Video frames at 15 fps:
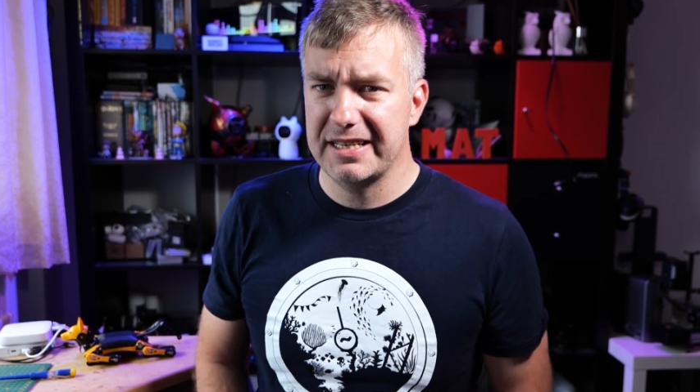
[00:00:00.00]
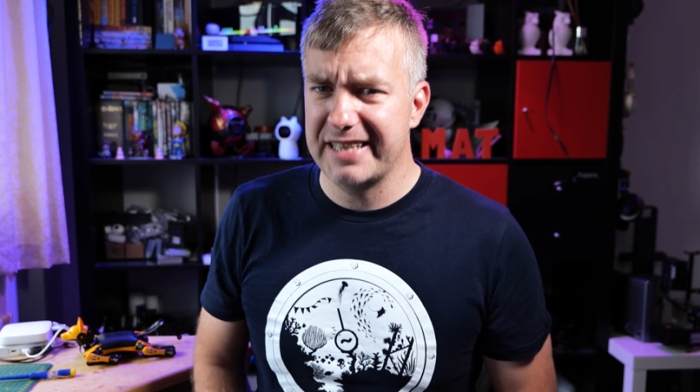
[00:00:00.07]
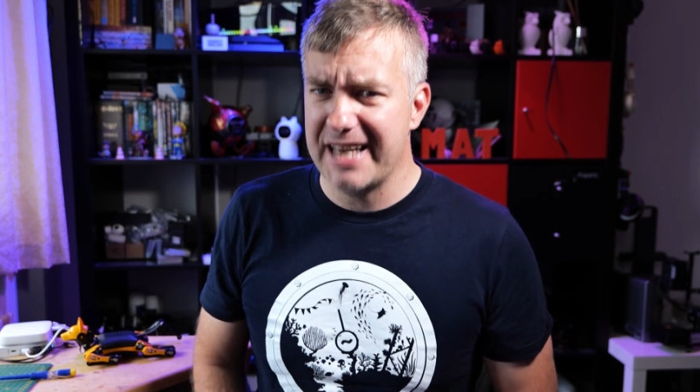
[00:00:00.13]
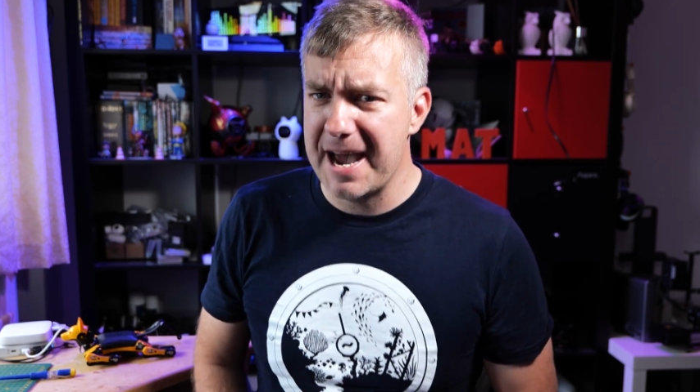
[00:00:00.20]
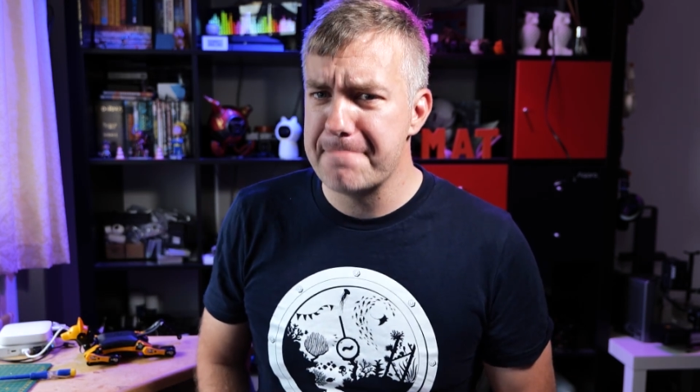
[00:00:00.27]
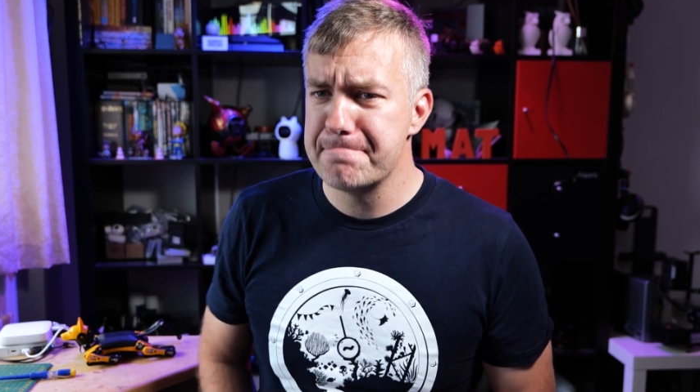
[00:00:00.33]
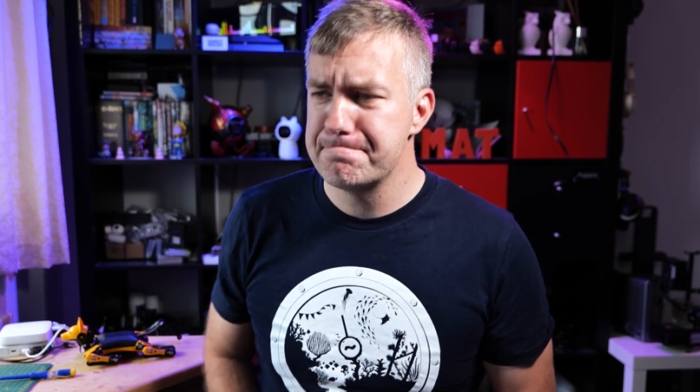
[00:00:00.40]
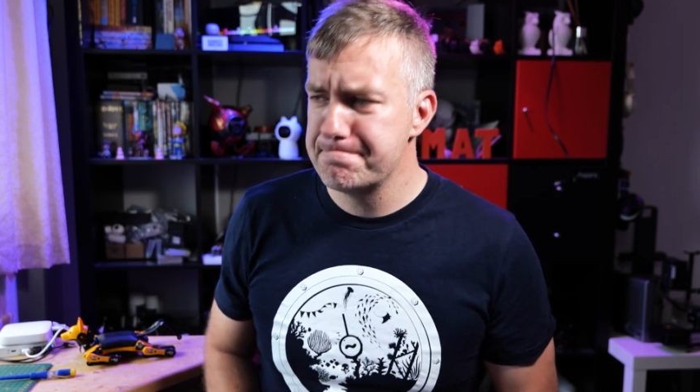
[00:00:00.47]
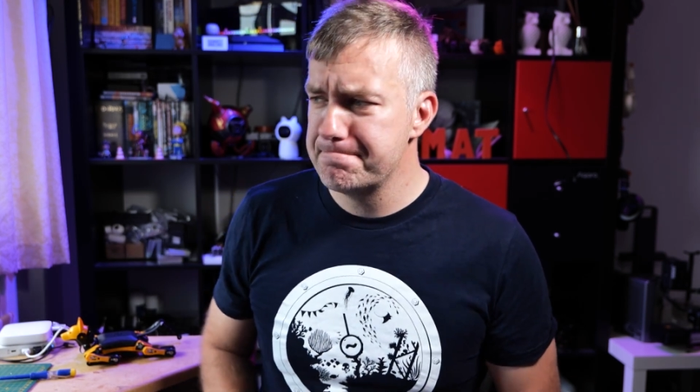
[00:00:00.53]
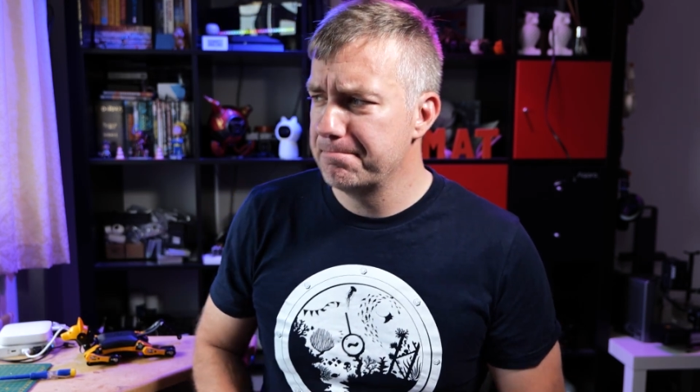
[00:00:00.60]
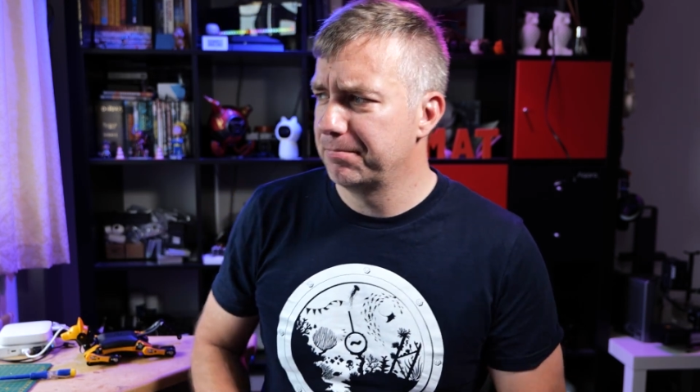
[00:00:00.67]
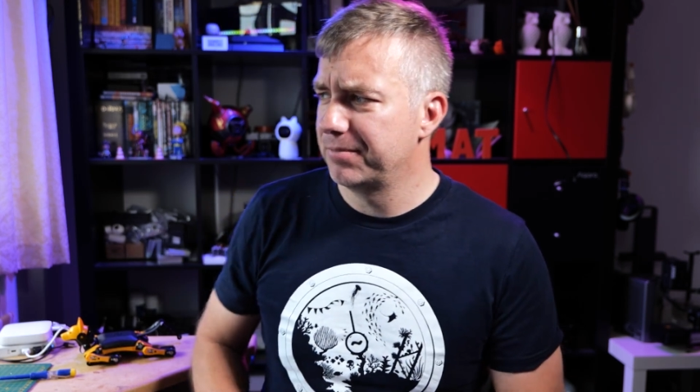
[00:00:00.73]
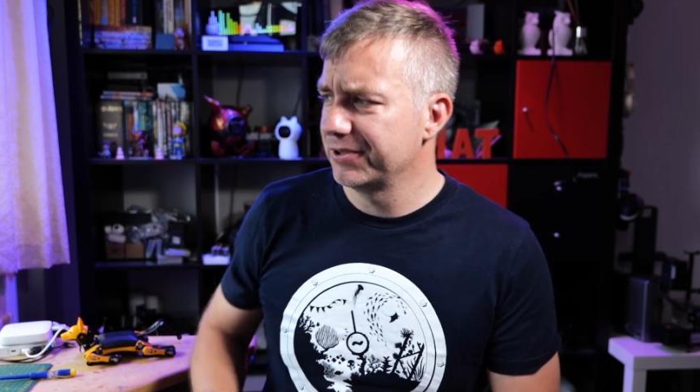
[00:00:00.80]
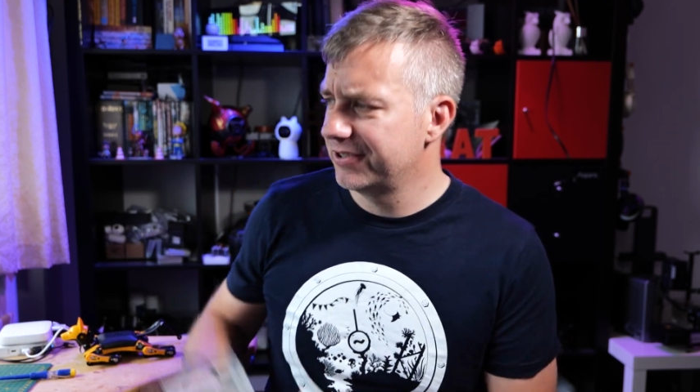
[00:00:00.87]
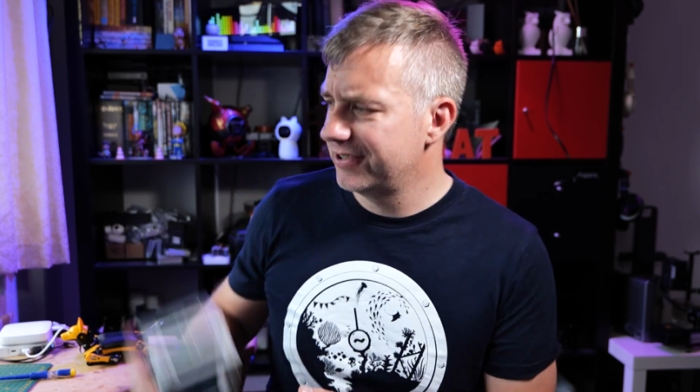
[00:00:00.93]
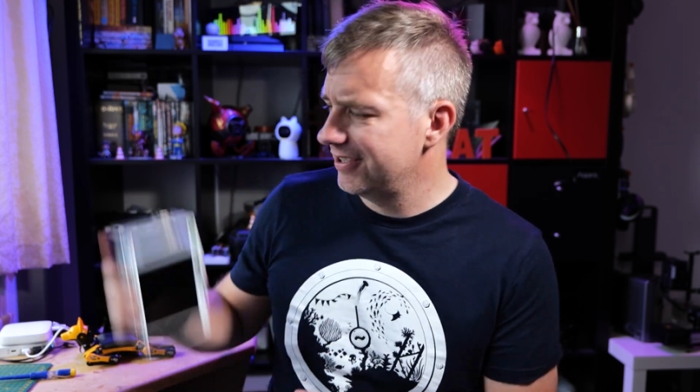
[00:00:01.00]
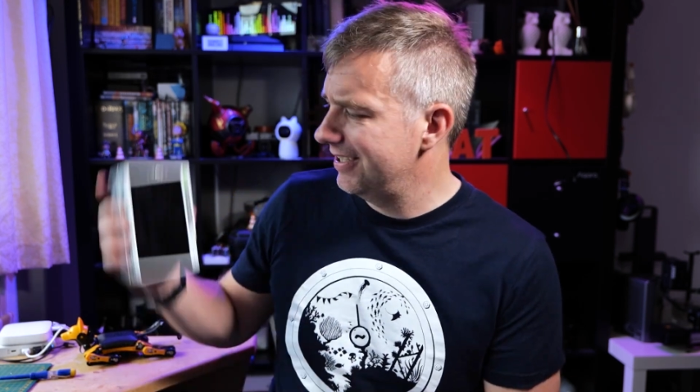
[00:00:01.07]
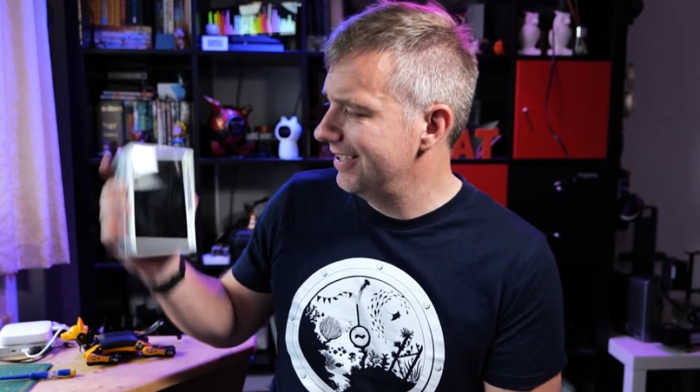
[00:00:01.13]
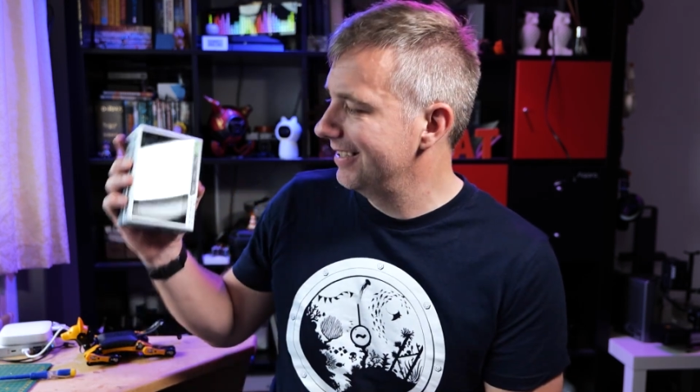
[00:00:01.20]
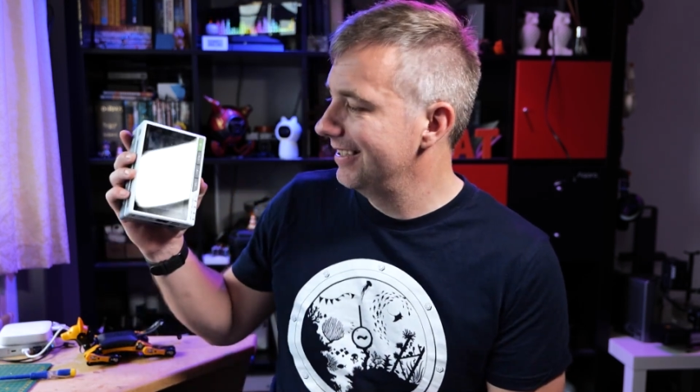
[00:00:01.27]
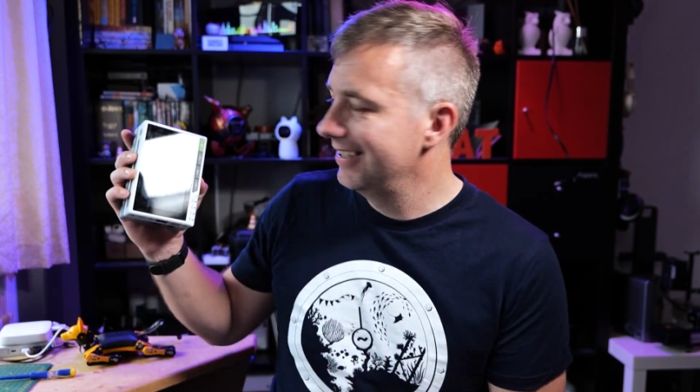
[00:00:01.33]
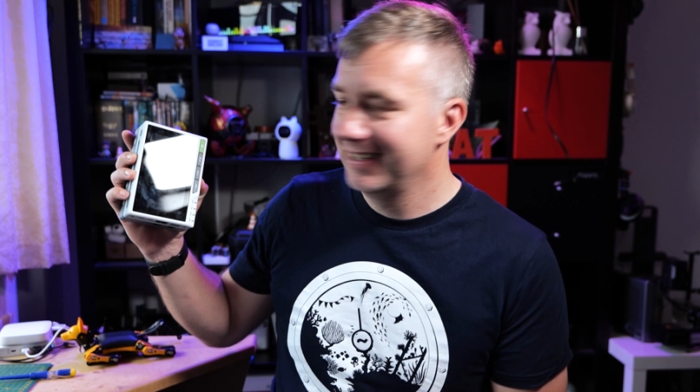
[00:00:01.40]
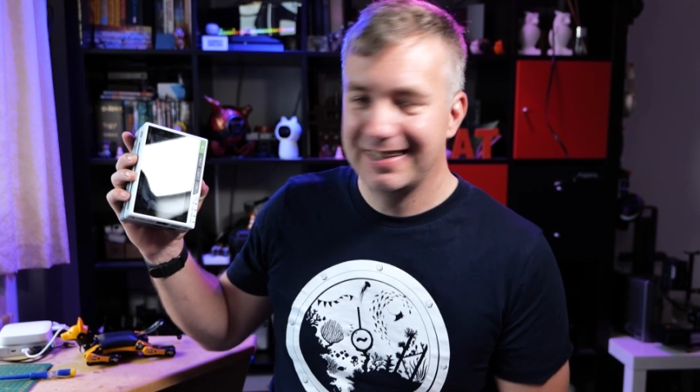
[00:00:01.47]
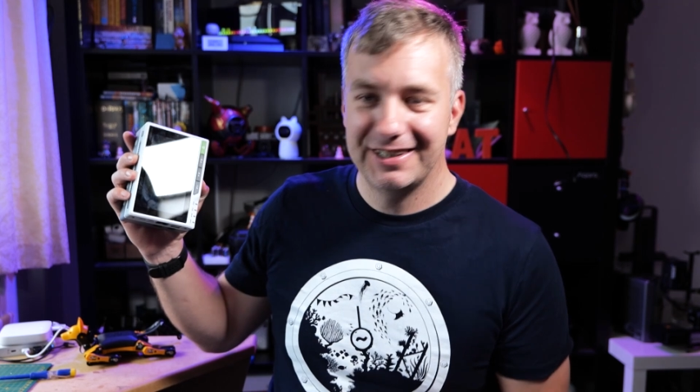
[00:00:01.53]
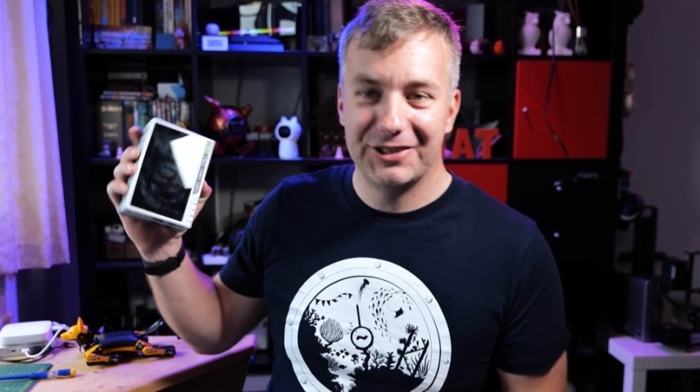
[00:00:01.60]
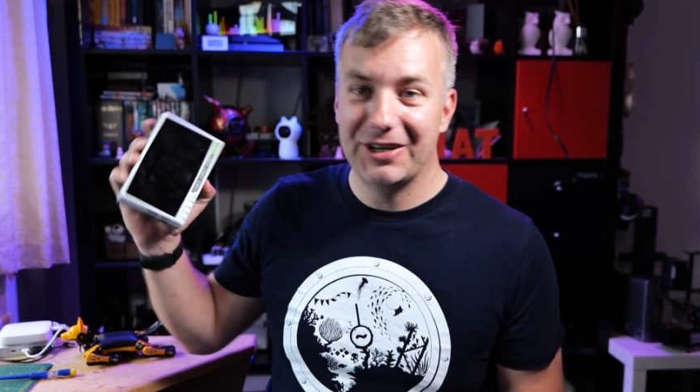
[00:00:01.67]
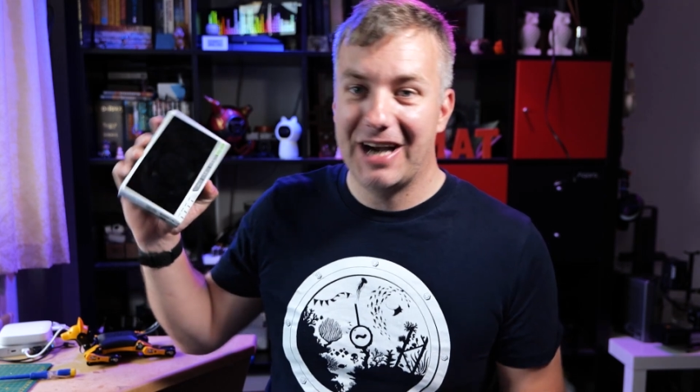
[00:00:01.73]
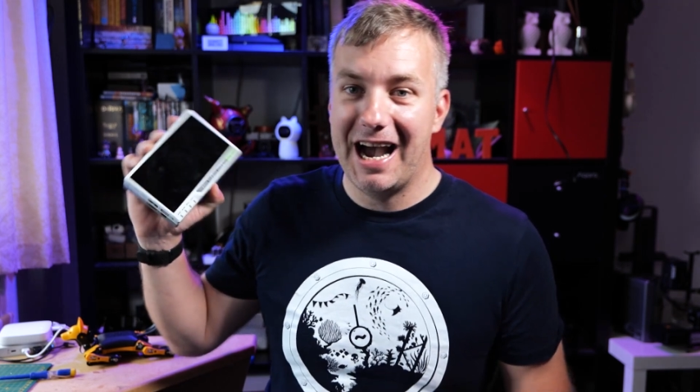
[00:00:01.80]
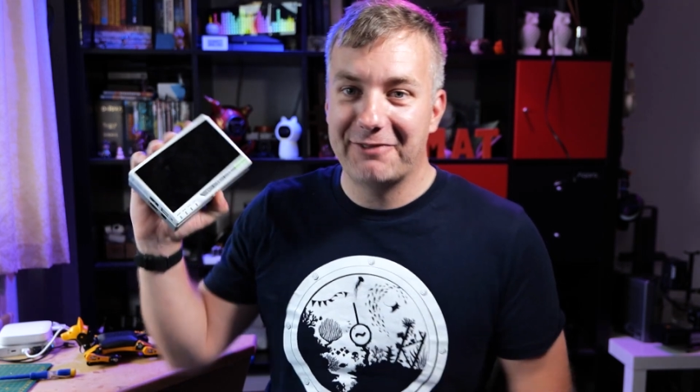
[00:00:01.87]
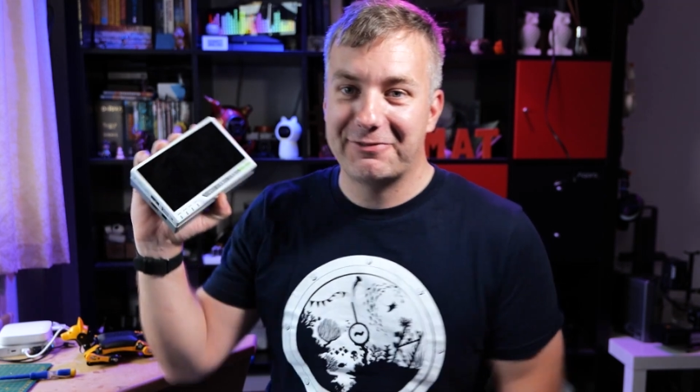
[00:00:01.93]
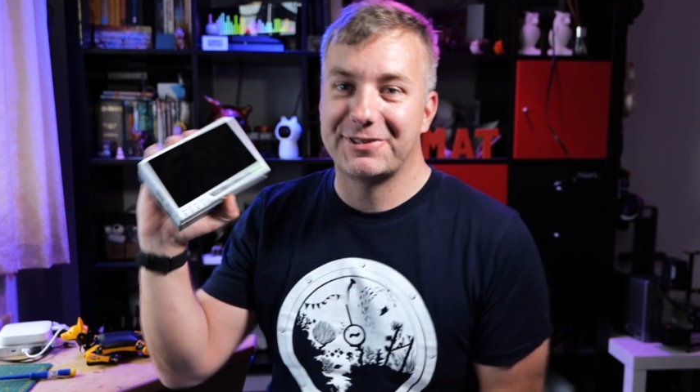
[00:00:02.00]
Yeah, but you have